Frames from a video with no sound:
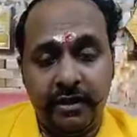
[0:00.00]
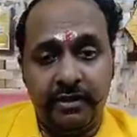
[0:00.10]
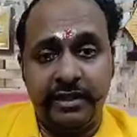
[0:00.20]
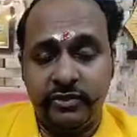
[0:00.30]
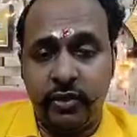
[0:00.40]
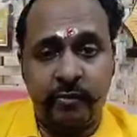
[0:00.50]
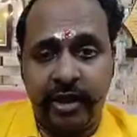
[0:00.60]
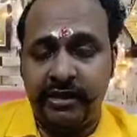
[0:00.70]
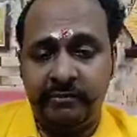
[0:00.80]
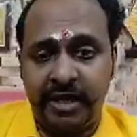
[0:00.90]
There's no
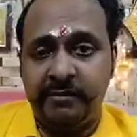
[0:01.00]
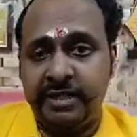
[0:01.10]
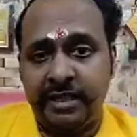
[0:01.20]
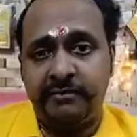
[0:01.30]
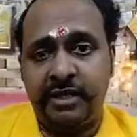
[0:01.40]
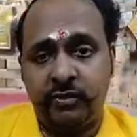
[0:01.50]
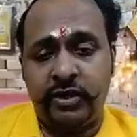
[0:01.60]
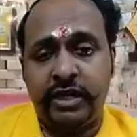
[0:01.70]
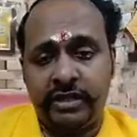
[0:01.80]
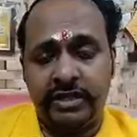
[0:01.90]
point in blaming them that
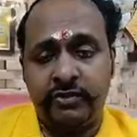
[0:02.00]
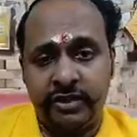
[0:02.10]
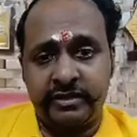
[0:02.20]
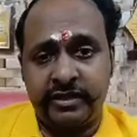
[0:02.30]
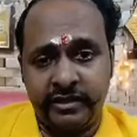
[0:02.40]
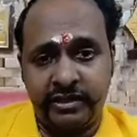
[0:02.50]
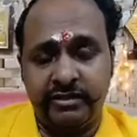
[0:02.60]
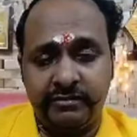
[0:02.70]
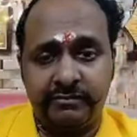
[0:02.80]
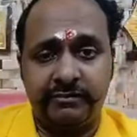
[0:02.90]
why are they doing surgery
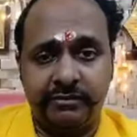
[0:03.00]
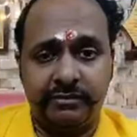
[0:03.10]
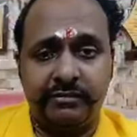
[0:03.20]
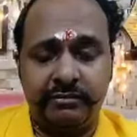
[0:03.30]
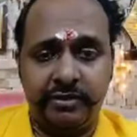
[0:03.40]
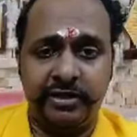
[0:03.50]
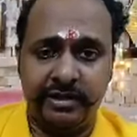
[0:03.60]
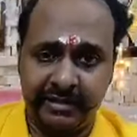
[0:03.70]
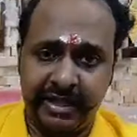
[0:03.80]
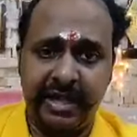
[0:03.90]

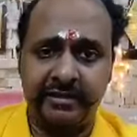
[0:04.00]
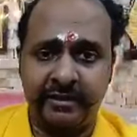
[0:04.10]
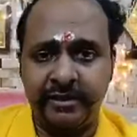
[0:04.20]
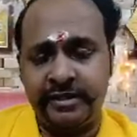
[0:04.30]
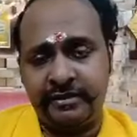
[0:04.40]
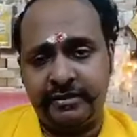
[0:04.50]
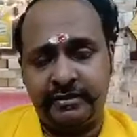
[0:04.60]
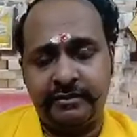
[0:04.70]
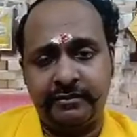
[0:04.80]
because they are surgeons.